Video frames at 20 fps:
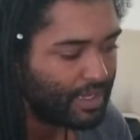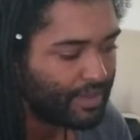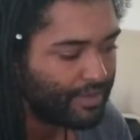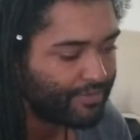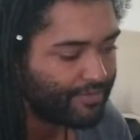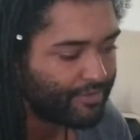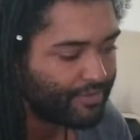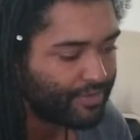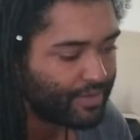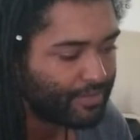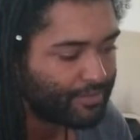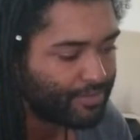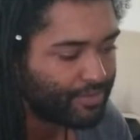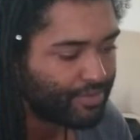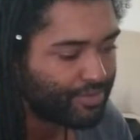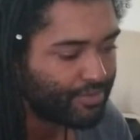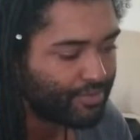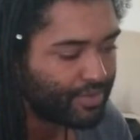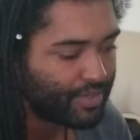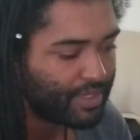for number
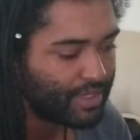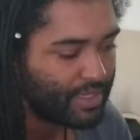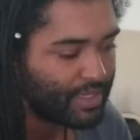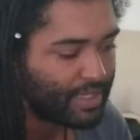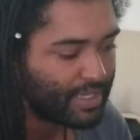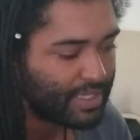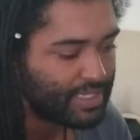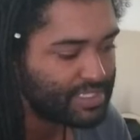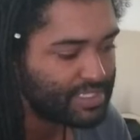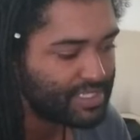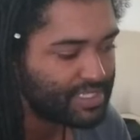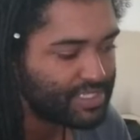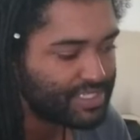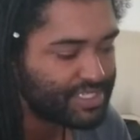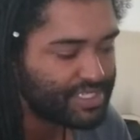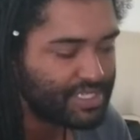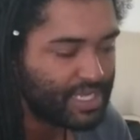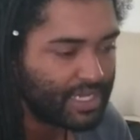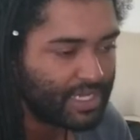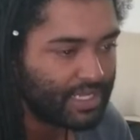3, I guess I
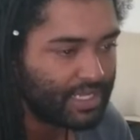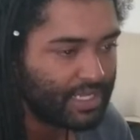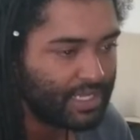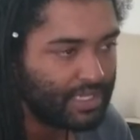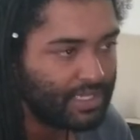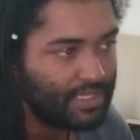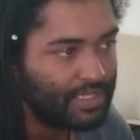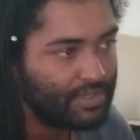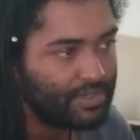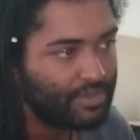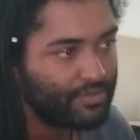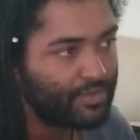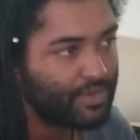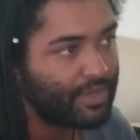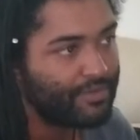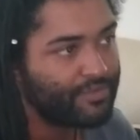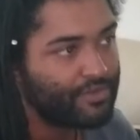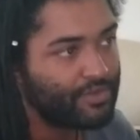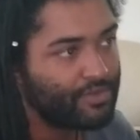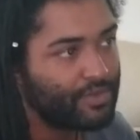just said it, huh?
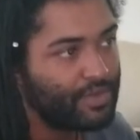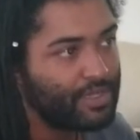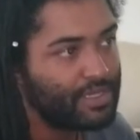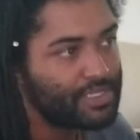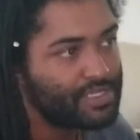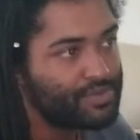Whatever it was.